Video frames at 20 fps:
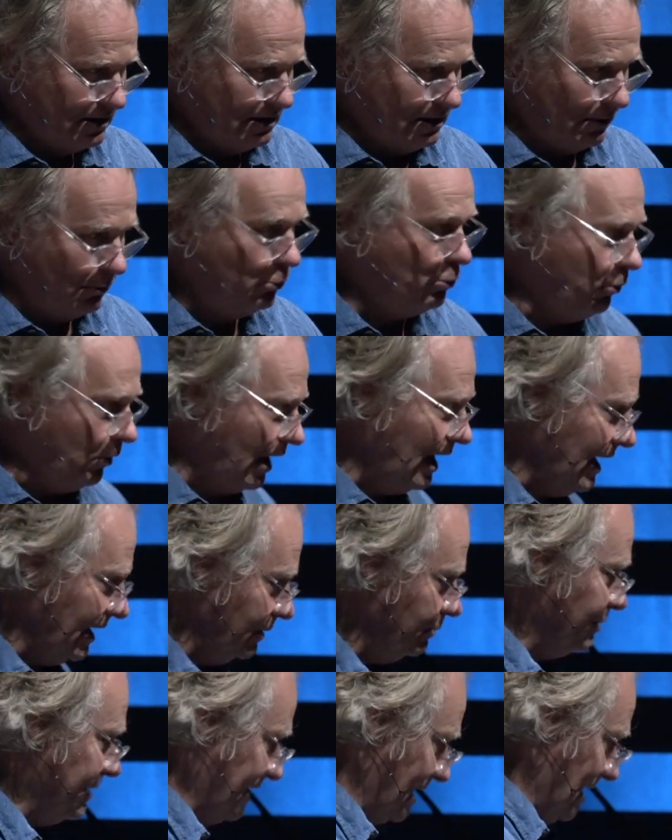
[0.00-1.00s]
Why
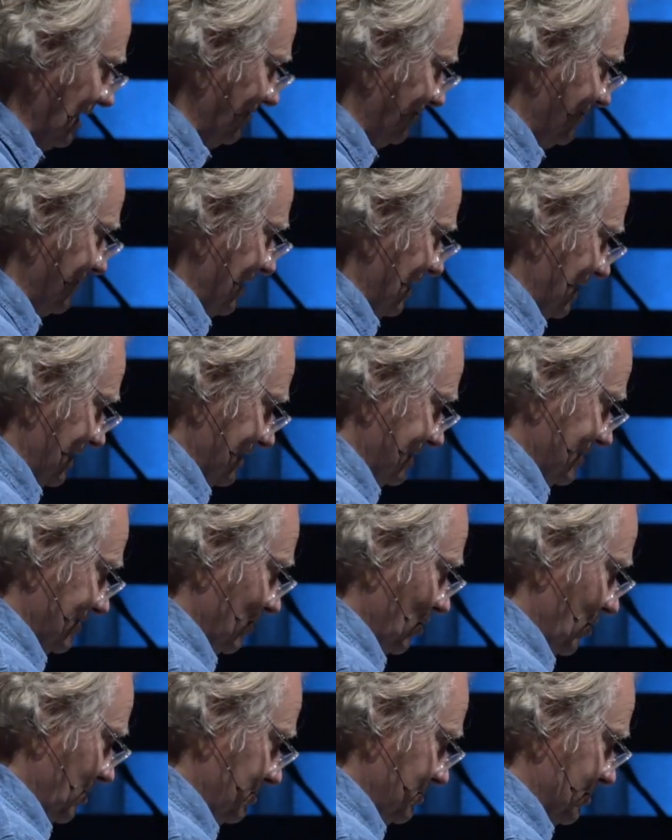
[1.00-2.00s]
do we have that
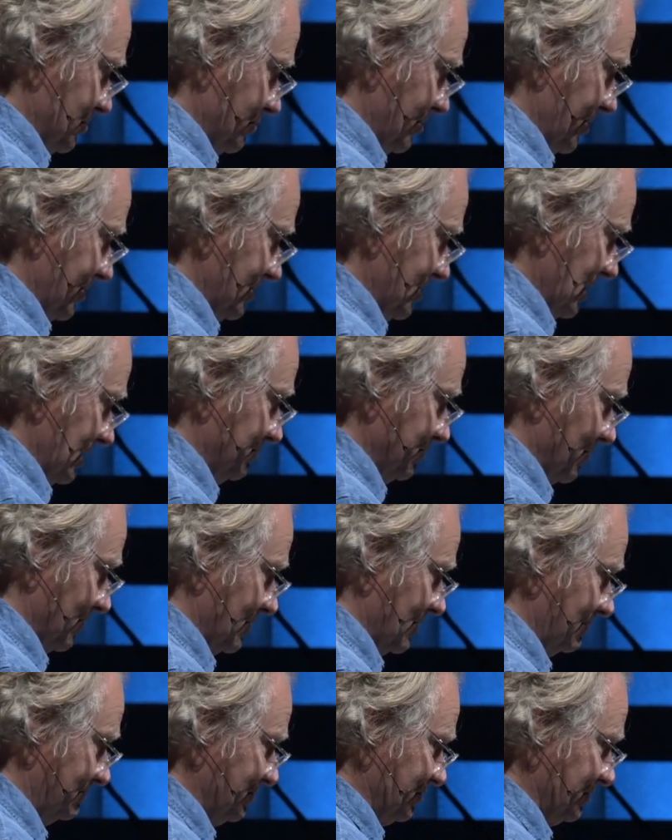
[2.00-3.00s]
arbitrary
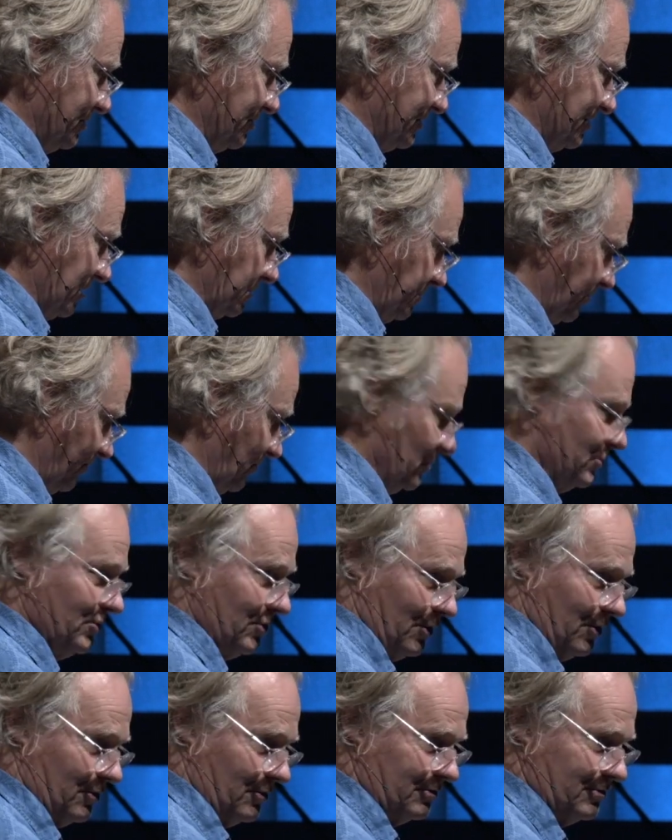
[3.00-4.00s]
number? I'm sure some of you
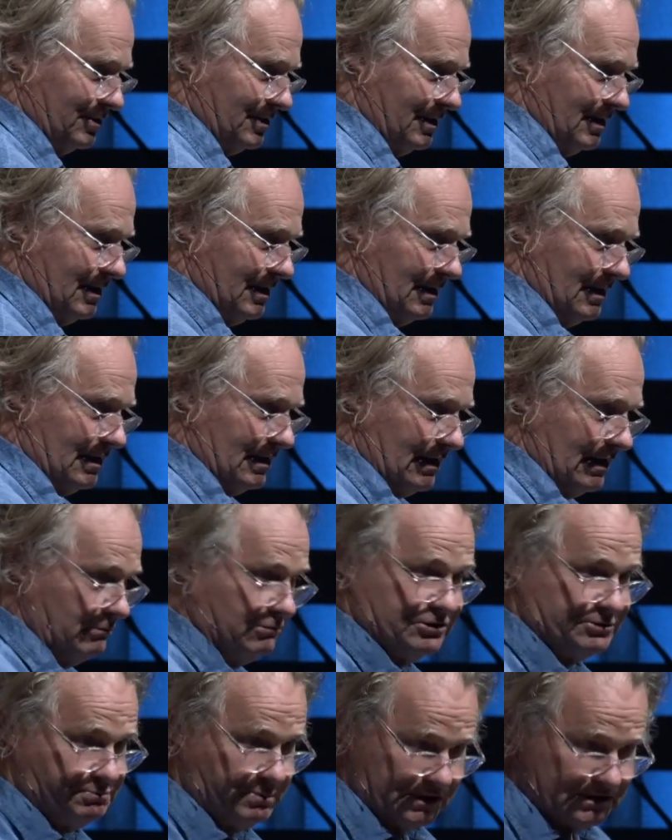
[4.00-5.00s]
know. It
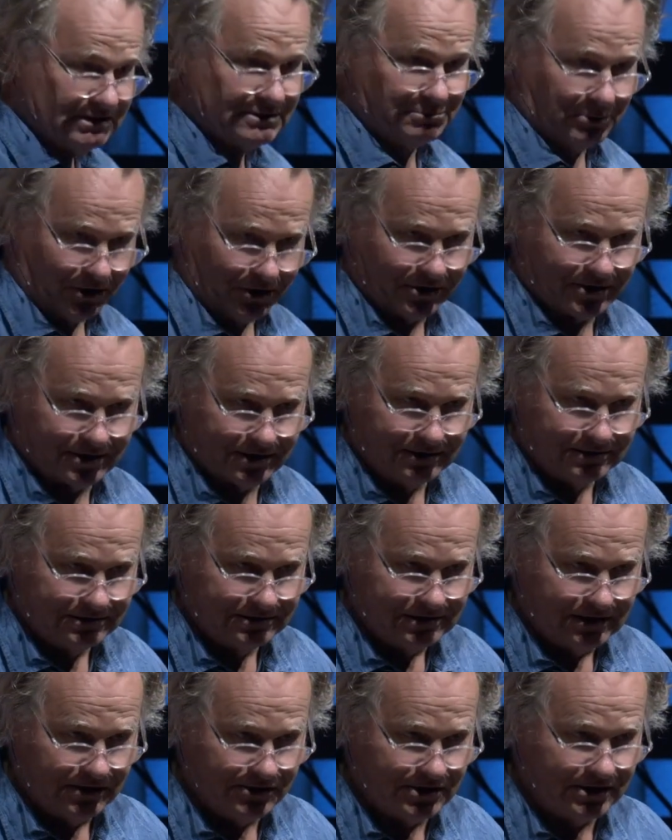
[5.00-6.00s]
was Bismarck
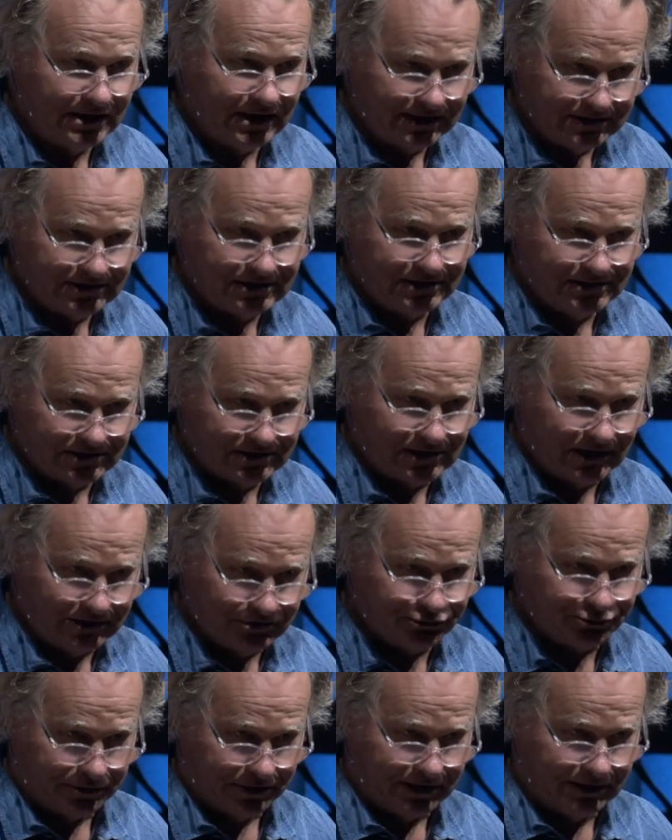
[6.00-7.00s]
in the 19th
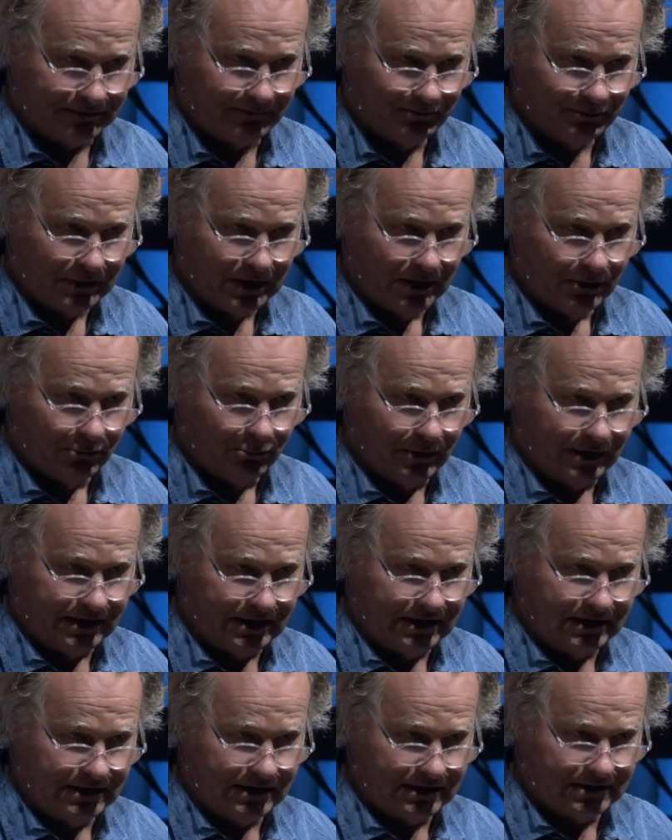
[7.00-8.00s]
century when
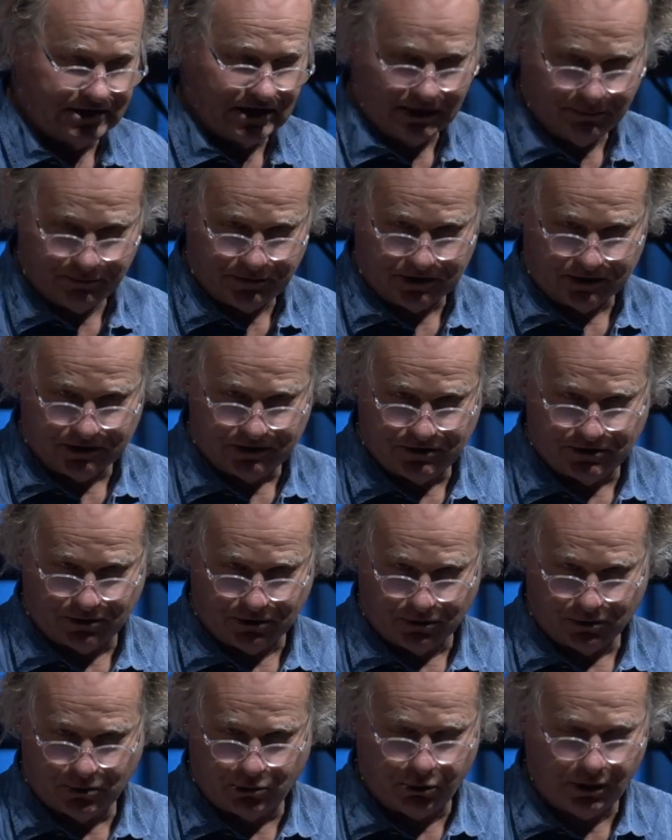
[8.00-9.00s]
he attempted
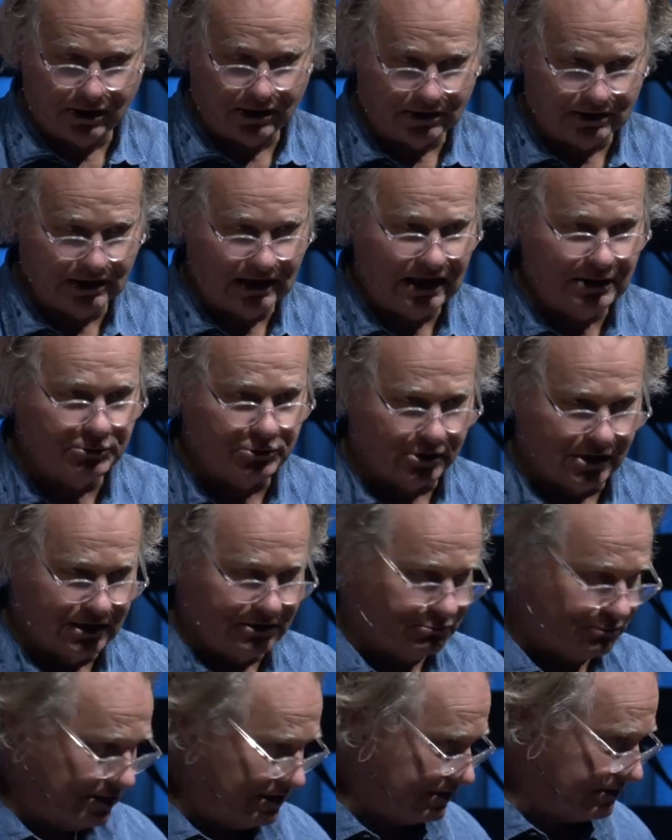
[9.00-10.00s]
to quell labor
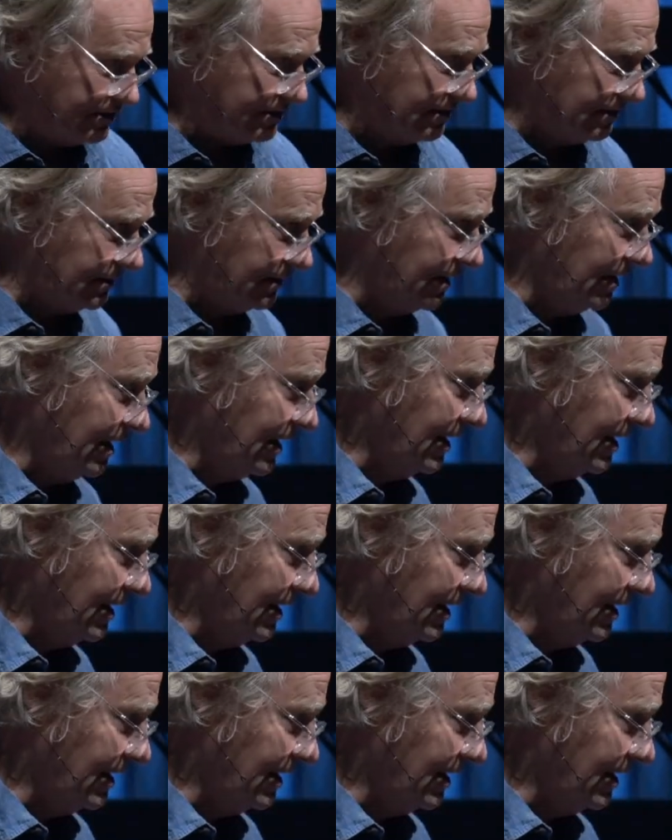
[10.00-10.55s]
unrest in